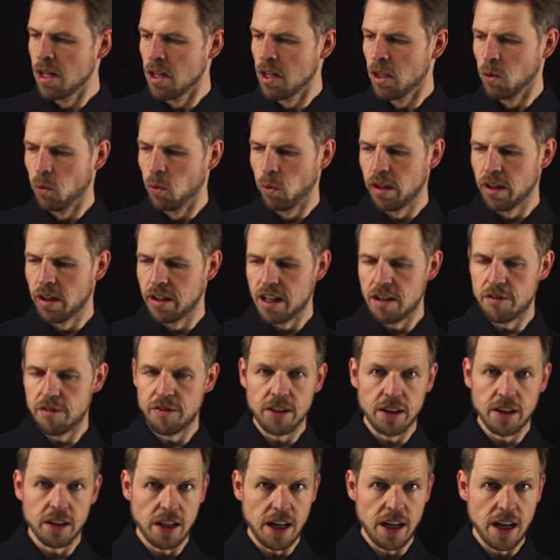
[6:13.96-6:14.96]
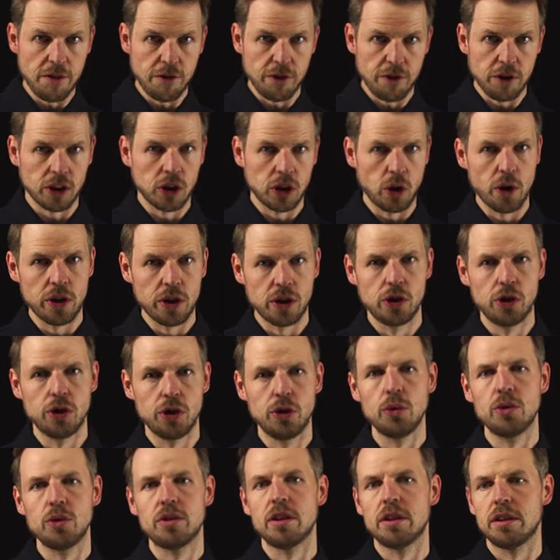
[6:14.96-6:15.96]
We are never ever going to
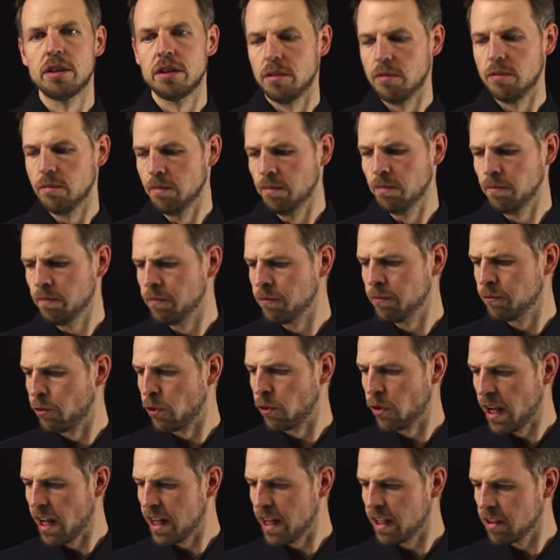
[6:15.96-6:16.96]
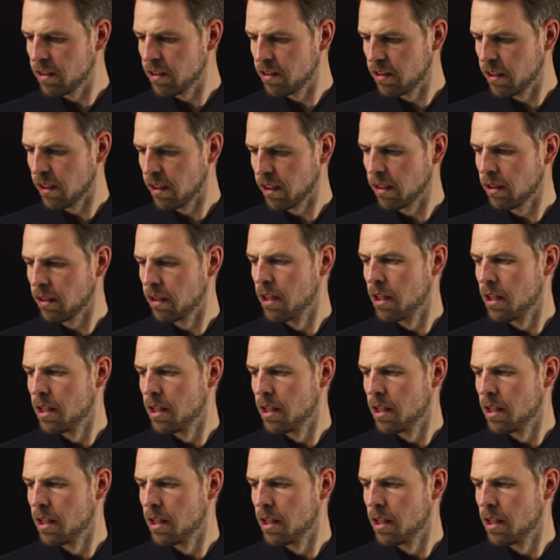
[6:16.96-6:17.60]
use it for anything